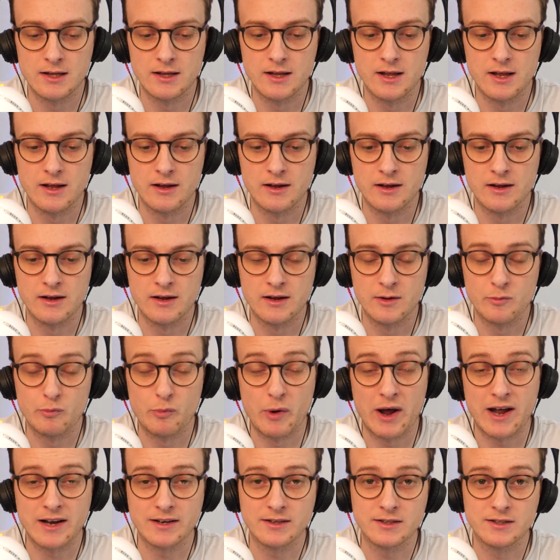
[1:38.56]
The
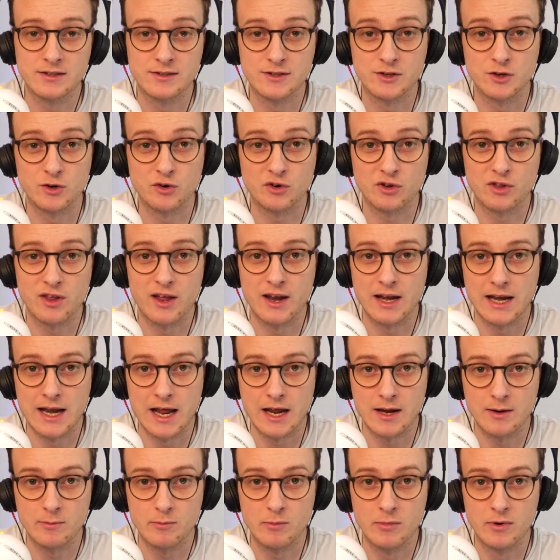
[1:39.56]
band took their
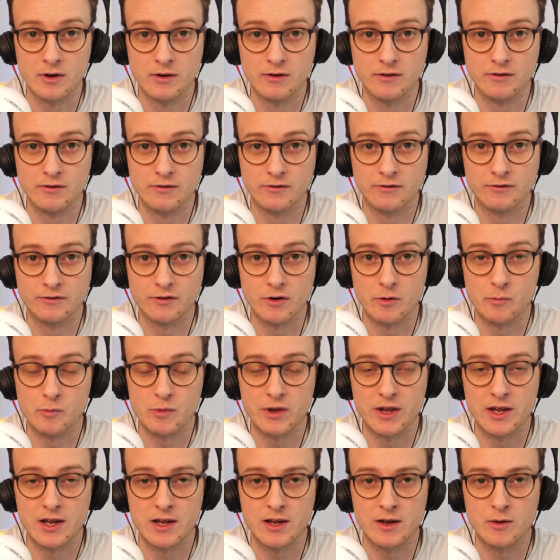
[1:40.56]
name from
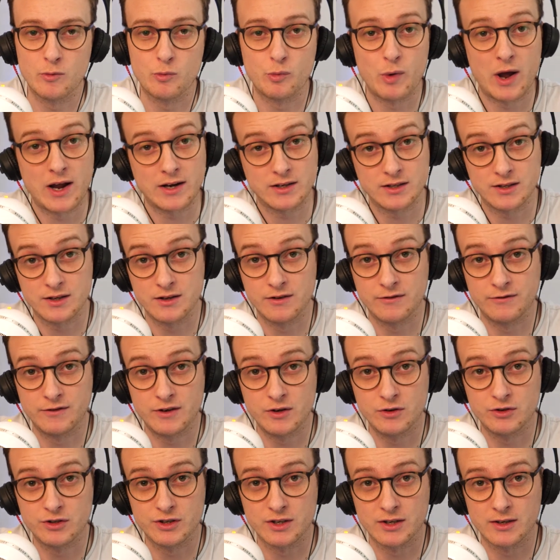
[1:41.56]
the Back to the
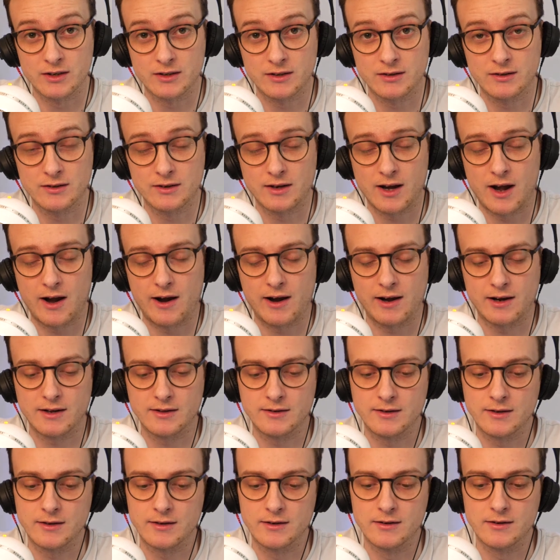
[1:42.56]
Future
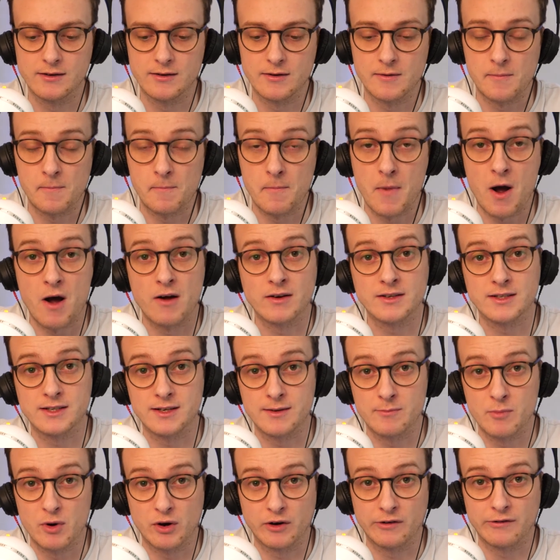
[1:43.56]
character,
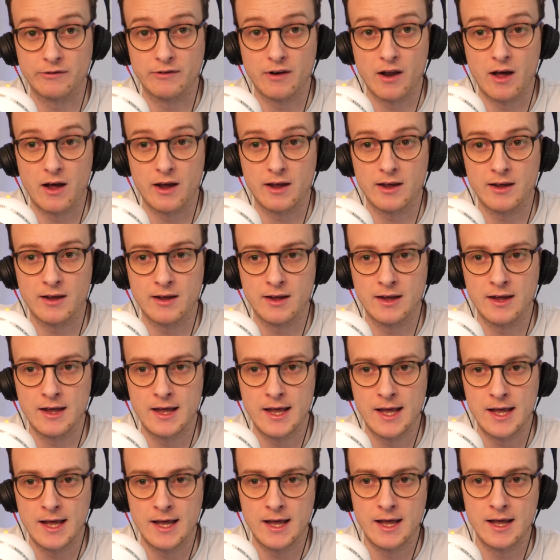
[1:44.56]
Marty McFly,
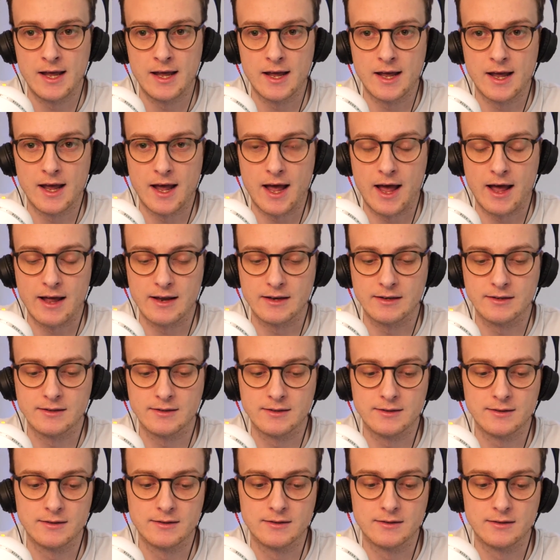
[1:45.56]

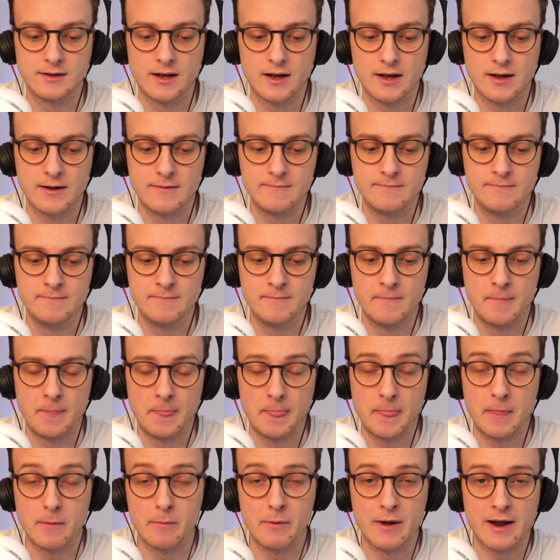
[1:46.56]
and
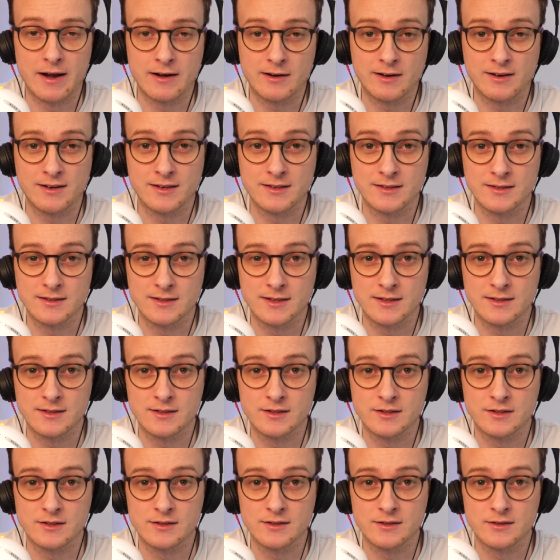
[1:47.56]
the band
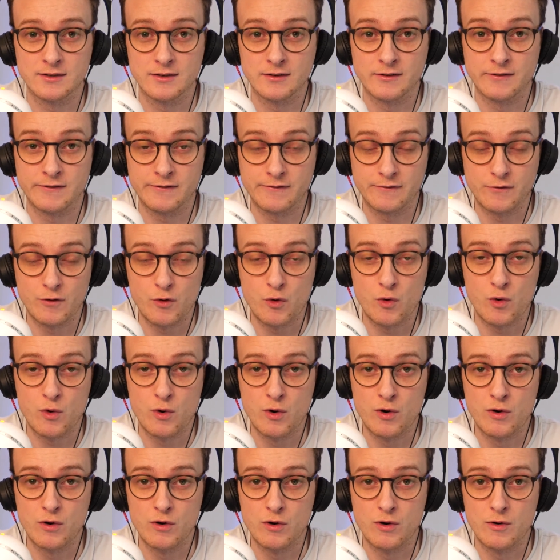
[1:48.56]
consists of
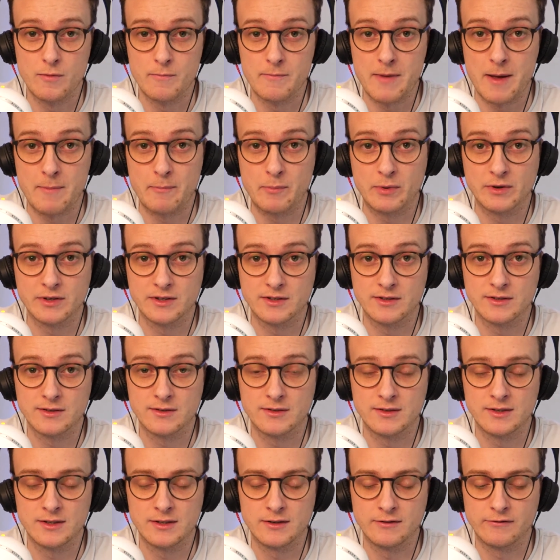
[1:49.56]
four
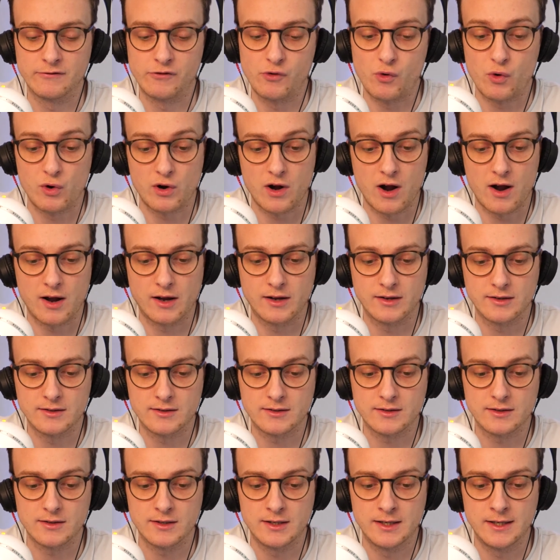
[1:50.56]
members, four
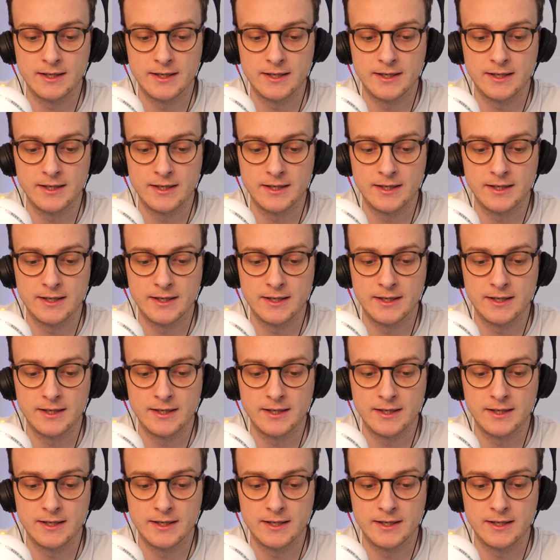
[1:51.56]
guys.